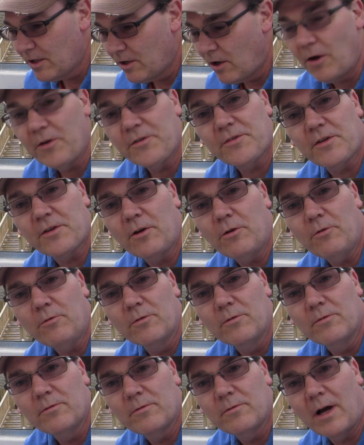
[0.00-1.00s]
Also,
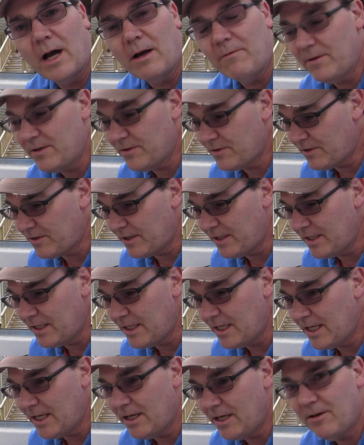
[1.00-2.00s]

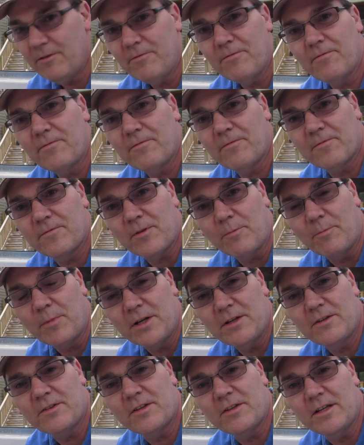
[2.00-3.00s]
Obviously, if
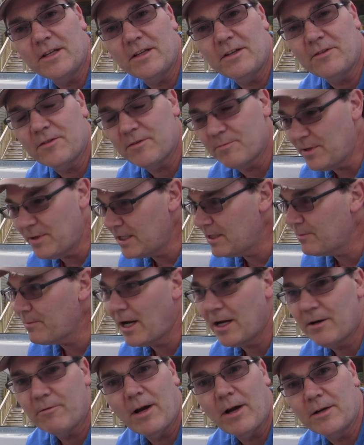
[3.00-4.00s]
somebody sees me in
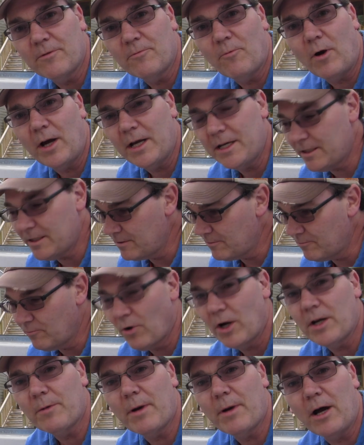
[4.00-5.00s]
my red and white
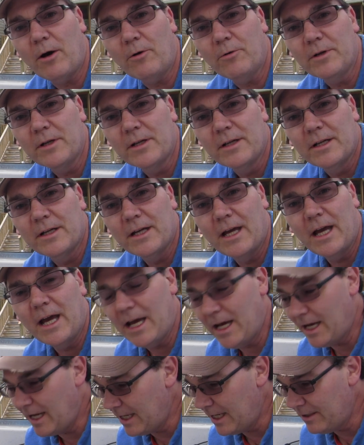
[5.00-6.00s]
runabout
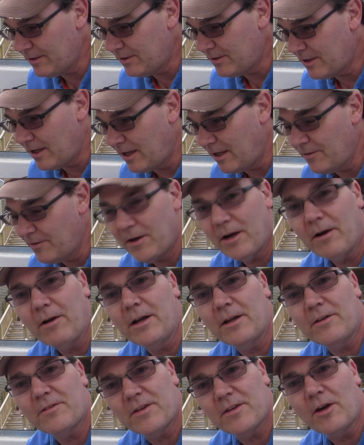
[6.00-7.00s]
and uh, they're
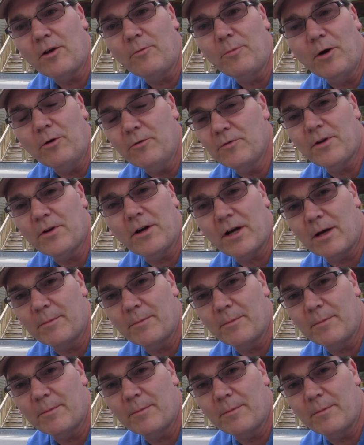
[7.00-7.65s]
in a sailboat and they're